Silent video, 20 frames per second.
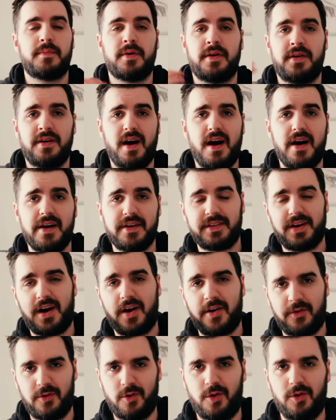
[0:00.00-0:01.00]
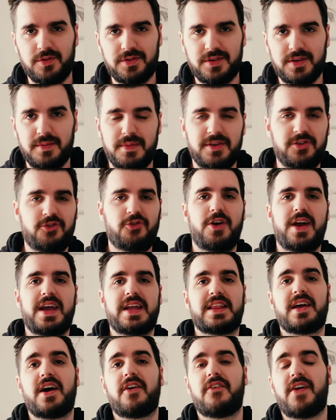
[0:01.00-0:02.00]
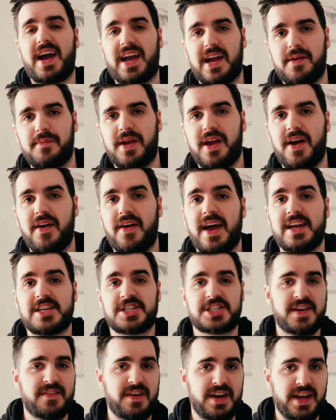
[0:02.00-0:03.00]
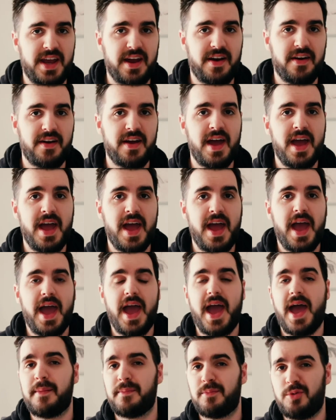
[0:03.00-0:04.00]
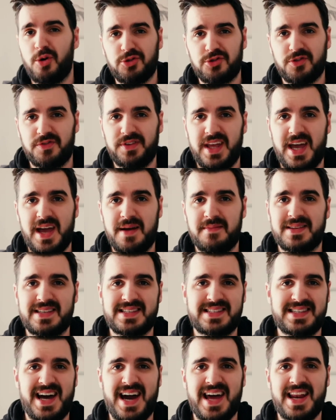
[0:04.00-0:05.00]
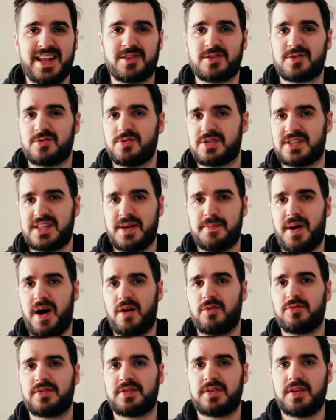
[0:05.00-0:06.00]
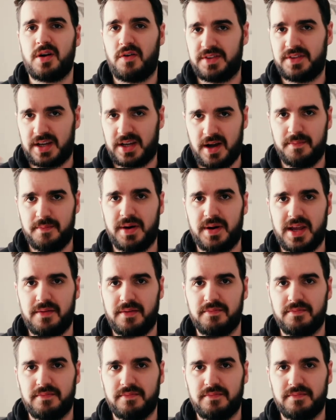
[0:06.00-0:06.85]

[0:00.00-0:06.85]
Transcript: Bernard Arnault betrayed Racamier and Chevalier, and both of them decided to step out of the company.